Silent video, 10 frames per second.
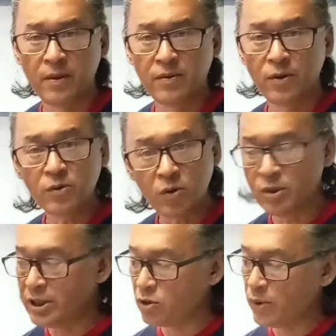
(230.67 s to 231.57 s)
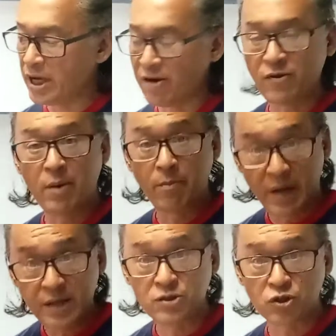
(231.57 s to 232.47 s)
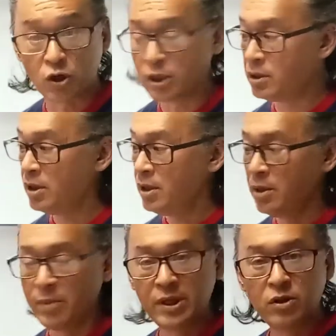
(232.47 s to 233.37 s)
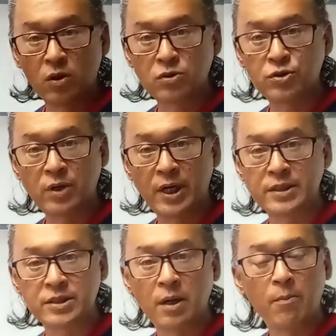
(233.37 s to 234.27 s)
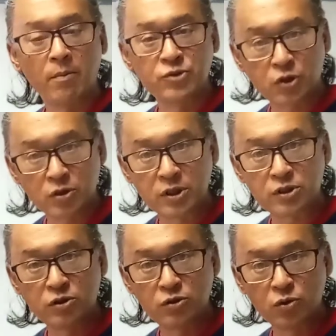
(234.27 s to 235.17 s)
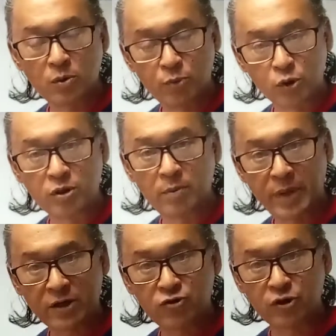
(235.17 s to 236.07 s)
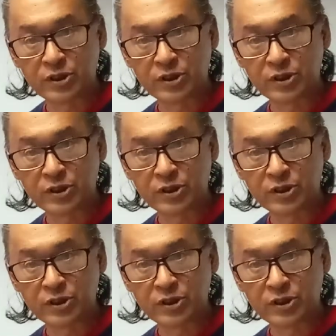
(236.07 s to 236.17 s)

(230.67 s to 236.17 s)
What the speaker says: Not only do we have a main socket, but it also has sockets to put batteries.